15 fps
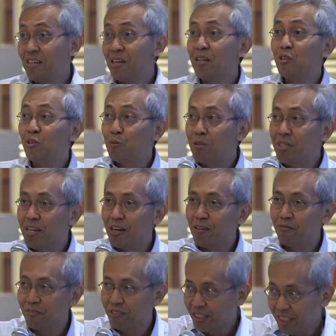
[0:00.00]
giving them
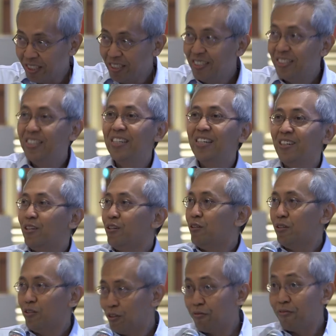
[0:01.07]
an insight and
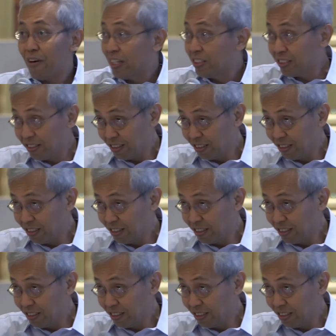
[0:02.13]
enabling them